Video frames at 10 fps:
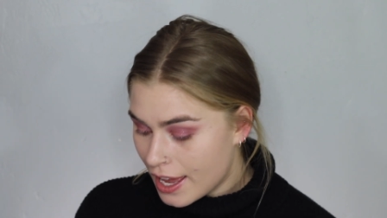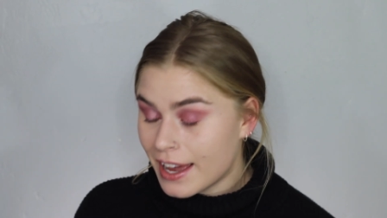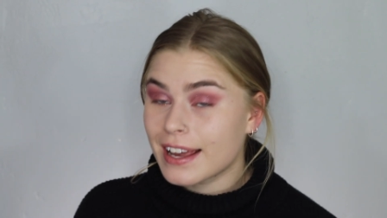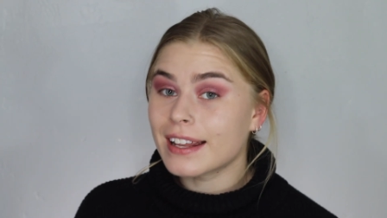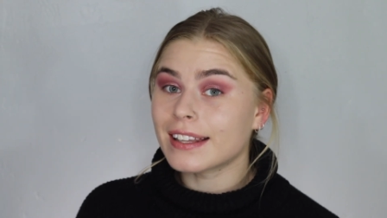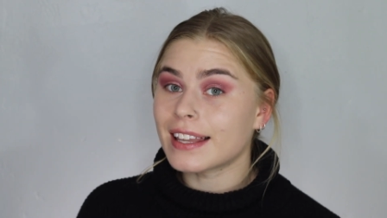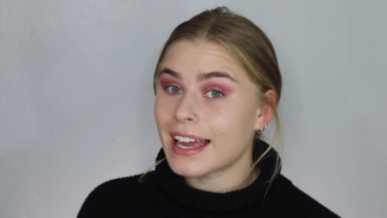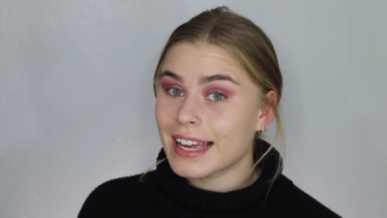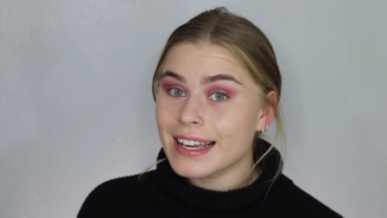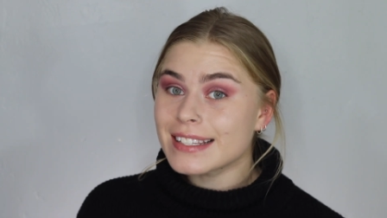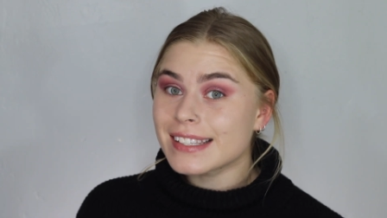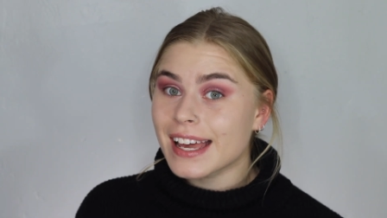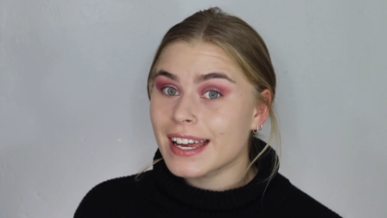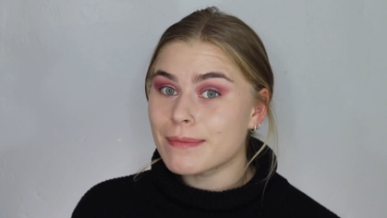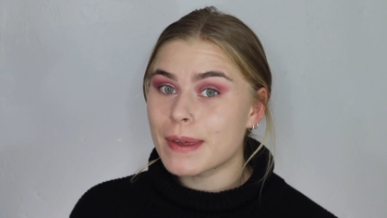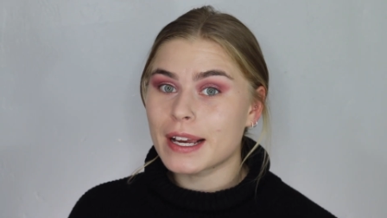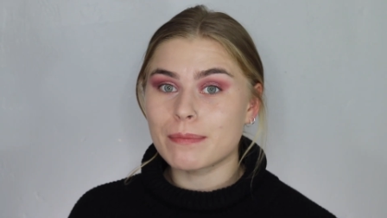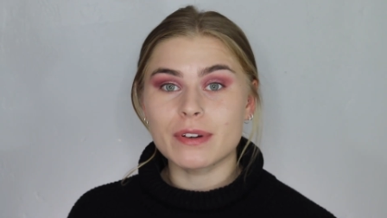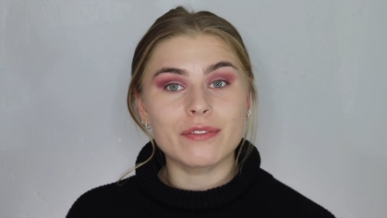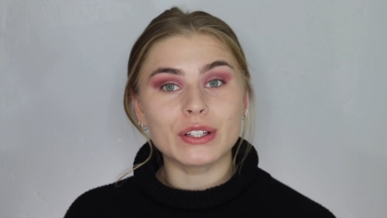And like I said,
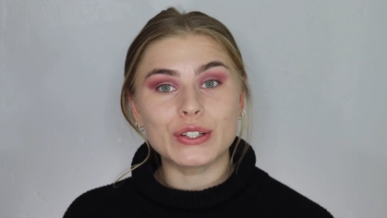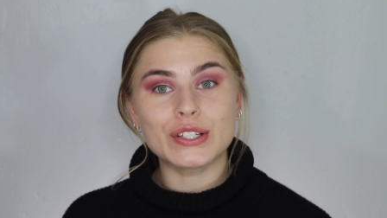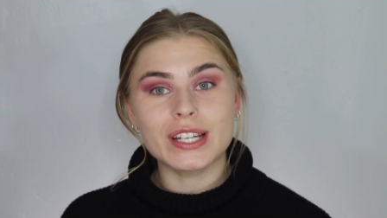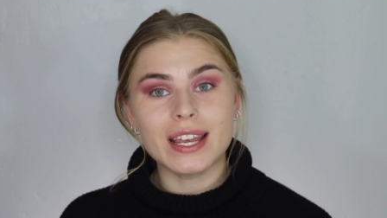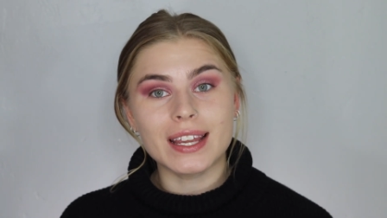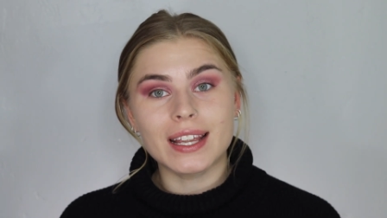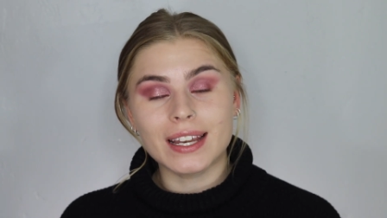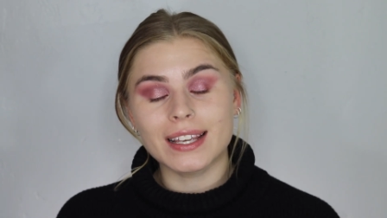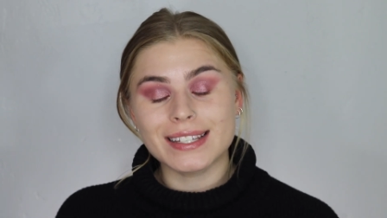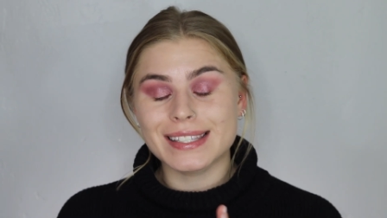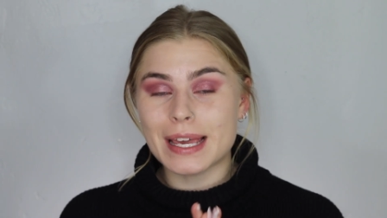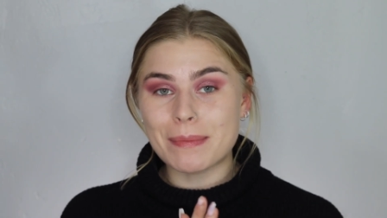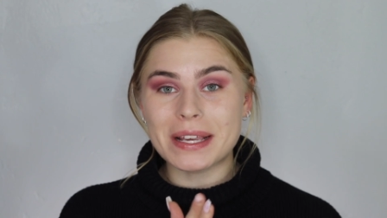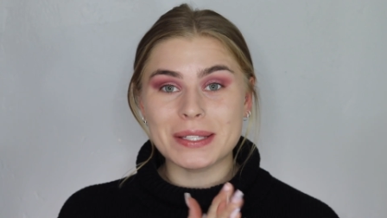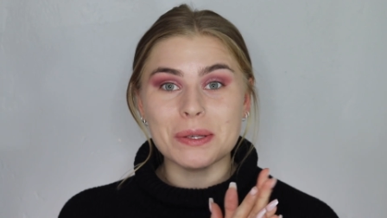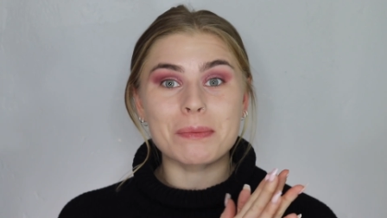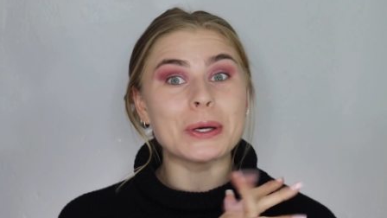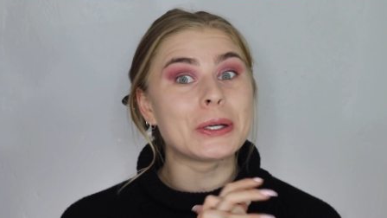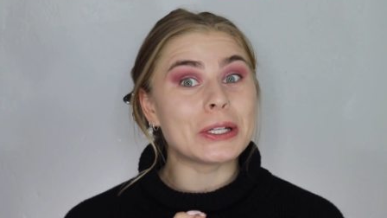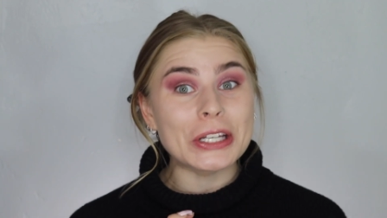Makeup Revolution sent me some
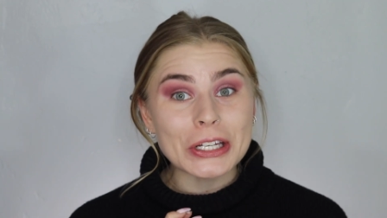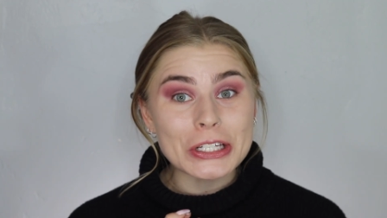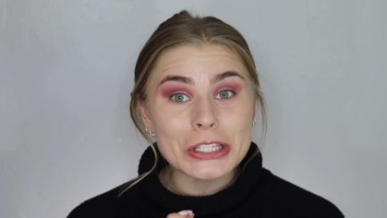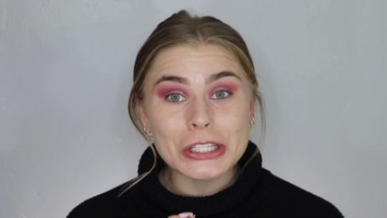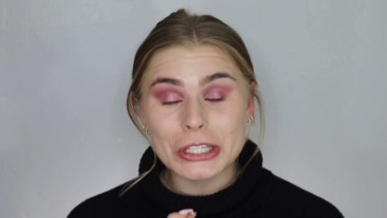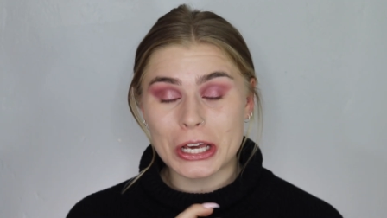goodies.